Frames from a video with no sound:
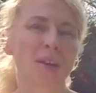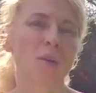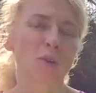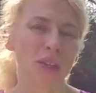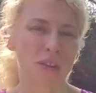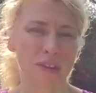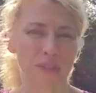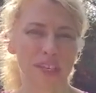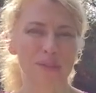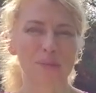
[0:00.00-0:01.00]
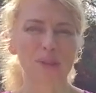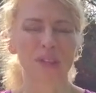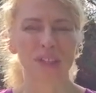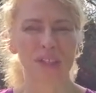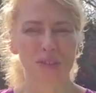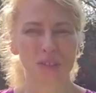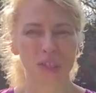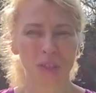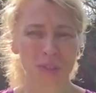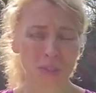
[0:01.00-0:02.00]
or that you haven't yet broken in those shoes.